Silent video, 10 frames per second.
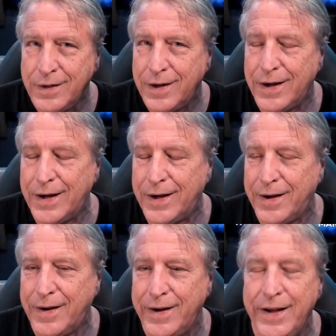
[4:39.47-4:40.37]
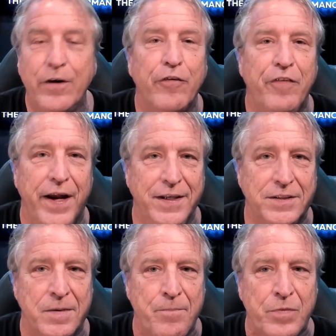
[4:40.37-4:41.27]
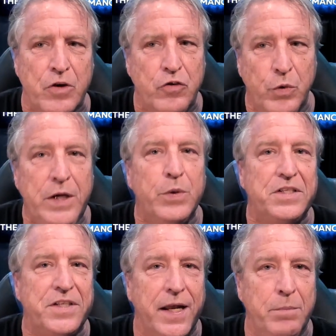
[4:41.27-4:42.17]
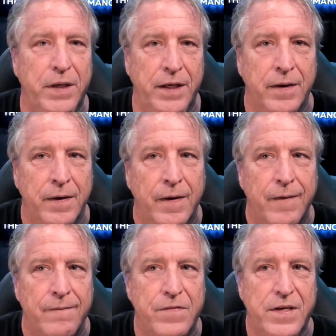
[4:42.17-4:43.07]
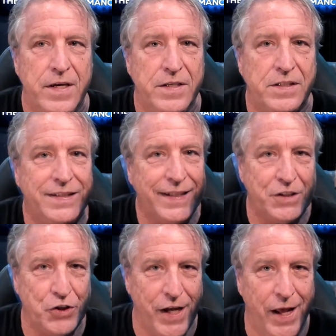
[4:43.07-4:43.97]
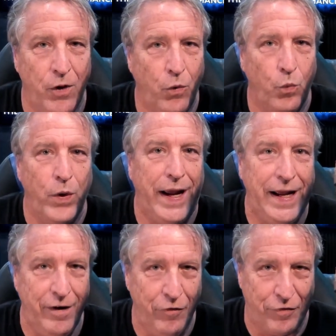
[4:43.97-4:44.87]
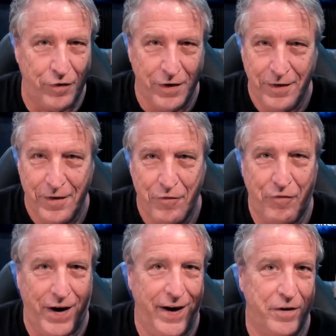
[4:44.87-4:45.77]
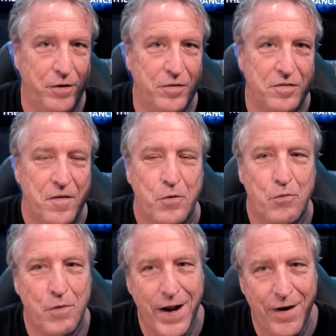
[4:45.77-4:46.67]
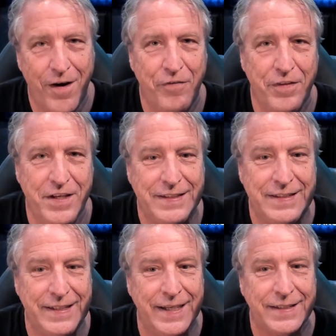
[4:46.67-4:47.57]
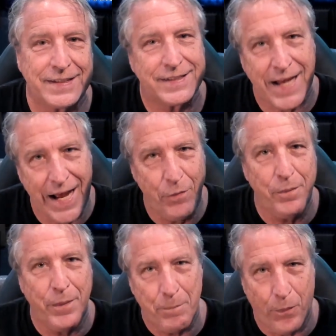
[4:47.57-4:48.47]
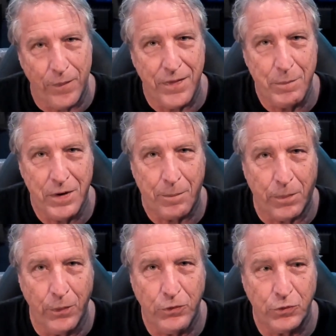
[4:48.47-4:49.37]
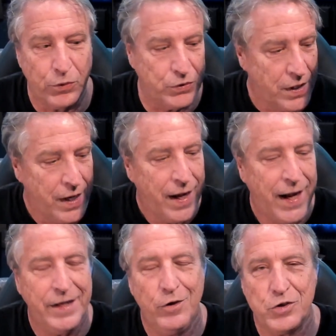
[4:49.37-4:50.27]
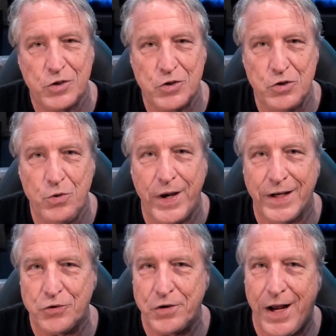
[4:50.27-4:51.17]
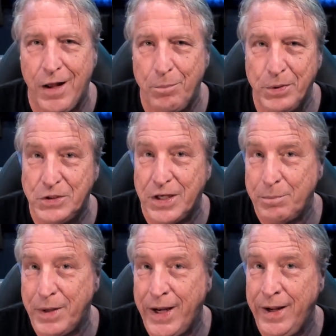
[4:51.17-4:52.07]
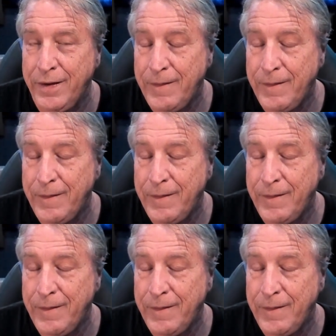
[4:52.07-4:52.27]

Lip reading: interface. So he would send me the 6-channel wave files right off of these discs. I would import them into Pro Tools. I'd use the 2 extra outputs on my